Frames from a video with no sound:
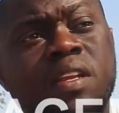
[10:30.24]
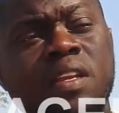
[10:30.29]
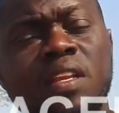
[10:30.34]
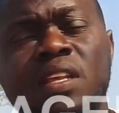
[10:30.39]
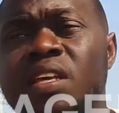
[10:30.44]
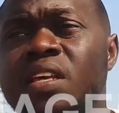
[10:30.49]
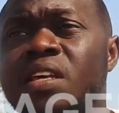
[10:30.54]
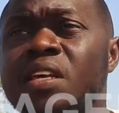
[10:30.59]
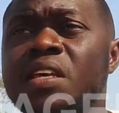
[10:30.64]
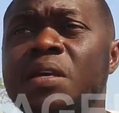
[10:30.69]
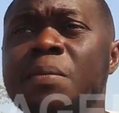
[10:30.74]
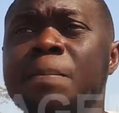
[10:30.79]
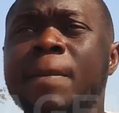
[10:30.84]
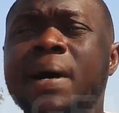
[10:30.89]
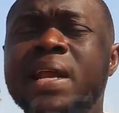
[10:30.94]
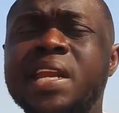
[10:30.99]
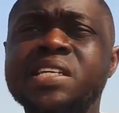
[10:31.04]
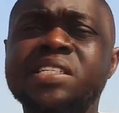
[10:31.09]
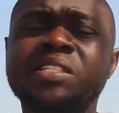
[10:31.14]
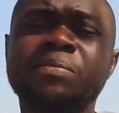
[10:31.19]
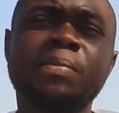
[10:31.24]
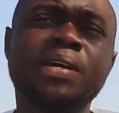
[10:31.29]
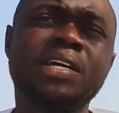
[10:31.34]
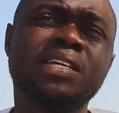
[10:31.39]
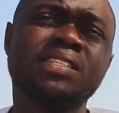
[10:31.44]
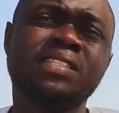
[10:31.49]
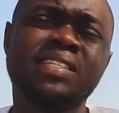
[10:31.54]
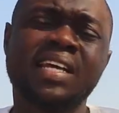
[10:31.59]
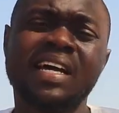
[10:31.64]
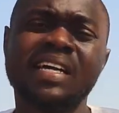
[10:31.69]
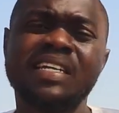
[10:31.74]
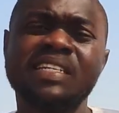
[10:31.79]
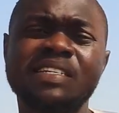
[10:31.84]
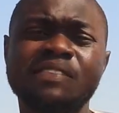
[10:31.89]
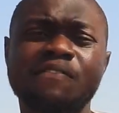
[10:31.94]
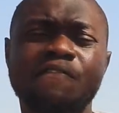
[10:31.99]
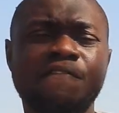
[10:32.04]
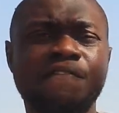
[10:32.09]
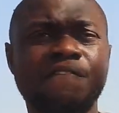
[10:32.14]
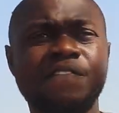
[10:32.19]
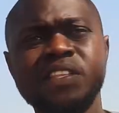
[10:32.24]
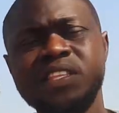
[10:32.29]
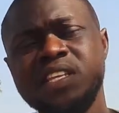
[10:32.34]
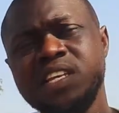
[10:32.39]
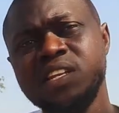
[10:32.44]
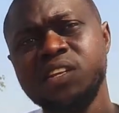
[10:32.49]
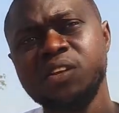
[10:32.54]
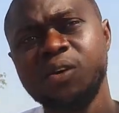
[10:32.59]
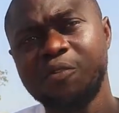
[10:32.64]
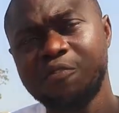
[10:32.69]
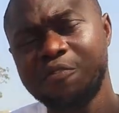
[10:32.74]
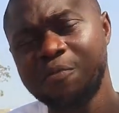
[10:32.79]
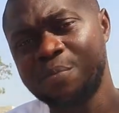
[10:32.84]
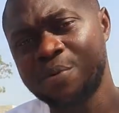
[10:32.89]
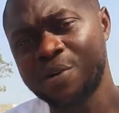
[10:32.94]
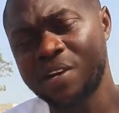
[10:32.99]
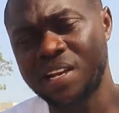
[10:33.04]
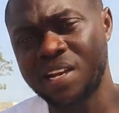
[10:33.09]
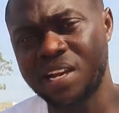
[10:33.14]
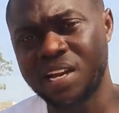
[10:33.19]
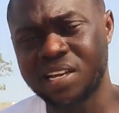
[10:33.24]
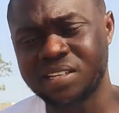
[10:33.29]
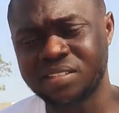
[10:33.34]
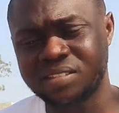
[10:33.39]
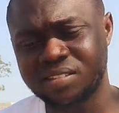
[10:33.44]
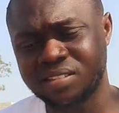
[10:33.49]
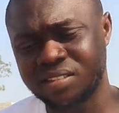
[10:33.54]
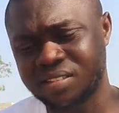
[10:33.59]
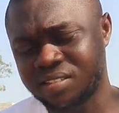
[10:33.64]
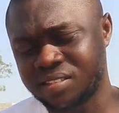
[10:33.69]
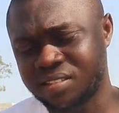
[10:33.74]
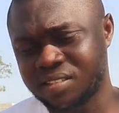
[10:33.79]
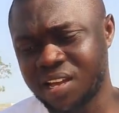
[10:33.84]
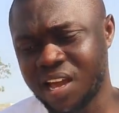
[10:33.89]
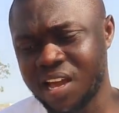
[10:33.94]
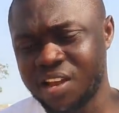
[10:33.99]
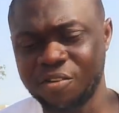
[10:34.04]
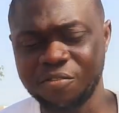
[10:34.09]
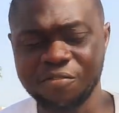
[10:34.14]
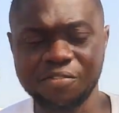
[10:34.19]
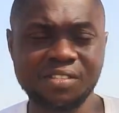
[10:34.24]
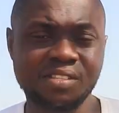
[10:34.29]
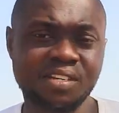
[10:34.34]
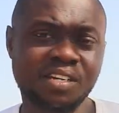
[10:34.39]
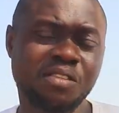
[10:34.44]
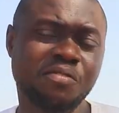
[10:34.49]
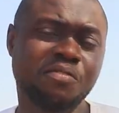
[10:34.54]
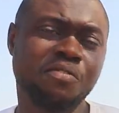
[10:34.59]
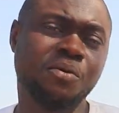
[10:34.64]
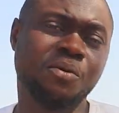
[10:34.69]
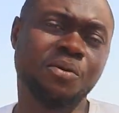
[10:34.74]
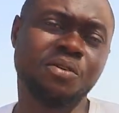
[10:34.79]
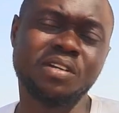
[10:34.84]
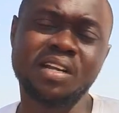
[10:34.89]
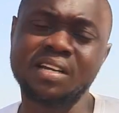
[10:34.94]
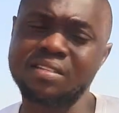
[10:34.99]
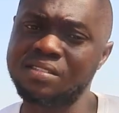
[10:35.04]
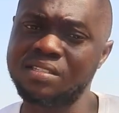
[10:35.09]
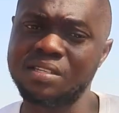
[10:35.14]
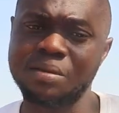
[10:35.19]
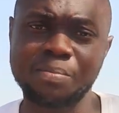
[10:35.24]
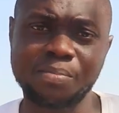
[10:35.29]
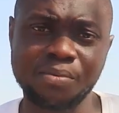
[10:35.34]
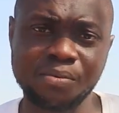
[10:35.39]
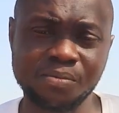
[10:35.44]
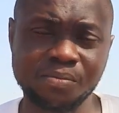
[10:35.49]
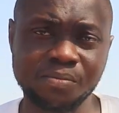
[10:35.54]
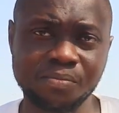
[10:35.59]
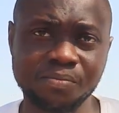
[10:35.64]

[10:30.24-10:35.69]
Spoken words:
The management and feeding of broilers is kind of straightforward and simple.